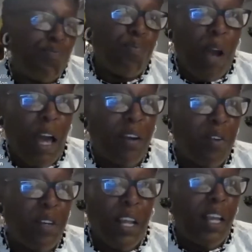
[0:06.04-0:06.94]

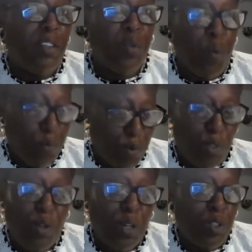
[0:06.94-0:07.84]
modern day,
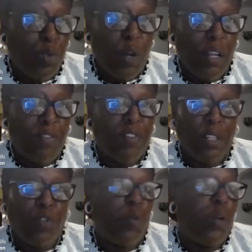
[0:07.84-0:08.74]
20th
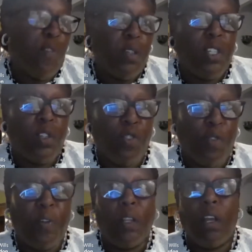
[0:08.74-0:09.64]
century, 21st century
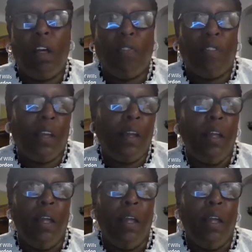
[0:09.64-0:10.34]
Philadelphia.